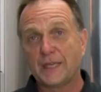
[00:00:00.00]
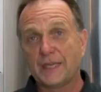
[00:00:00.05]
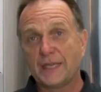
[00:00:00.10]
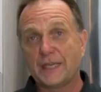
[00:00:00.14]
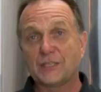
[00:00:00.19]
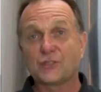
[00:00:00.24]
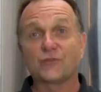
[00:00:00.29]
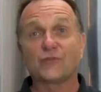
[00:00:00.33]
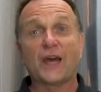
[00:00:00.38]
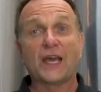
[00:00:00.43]

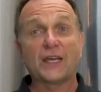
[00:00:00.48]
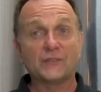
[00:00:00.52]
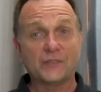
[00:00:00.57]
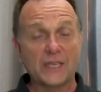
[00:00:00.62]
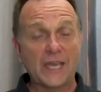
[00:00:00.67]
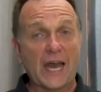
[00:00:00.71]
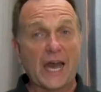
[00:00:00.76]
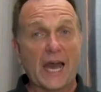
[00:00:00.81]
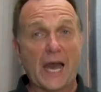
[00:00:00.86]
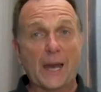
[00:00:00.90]
It's lightly
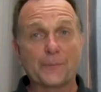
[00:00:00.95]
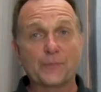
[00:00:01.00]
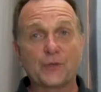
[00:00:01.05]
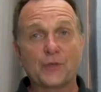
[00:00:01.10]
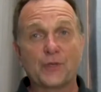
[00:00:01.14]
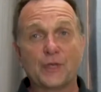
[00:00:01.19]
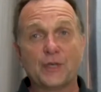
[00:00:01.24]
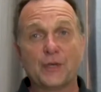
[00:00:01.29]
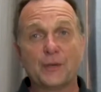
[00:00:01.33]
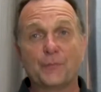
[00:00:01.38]
hopped,
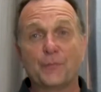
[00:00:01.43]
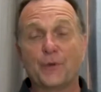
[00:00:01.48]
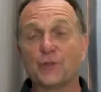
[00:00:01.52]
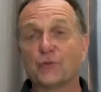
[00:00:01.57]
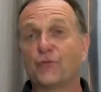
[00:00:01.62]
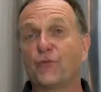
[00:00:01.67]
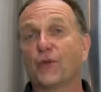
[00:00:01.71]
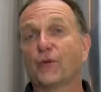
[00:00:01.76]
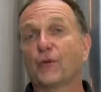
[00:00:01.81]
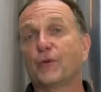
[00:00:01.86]
but
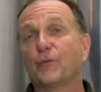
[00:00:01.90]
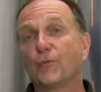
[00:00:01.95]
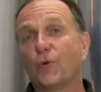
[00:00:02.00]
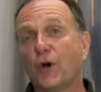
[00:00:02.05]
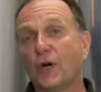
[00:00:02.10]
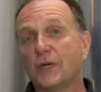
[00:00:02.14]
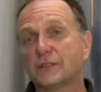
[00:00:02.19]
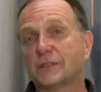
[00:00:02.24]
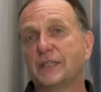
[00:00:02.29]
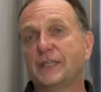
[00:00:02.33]
it's very
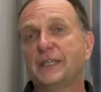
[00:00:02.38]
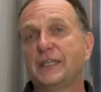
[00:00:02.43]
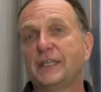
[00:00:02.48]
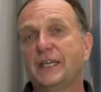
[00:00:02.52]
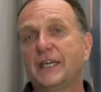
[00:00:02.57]
malty.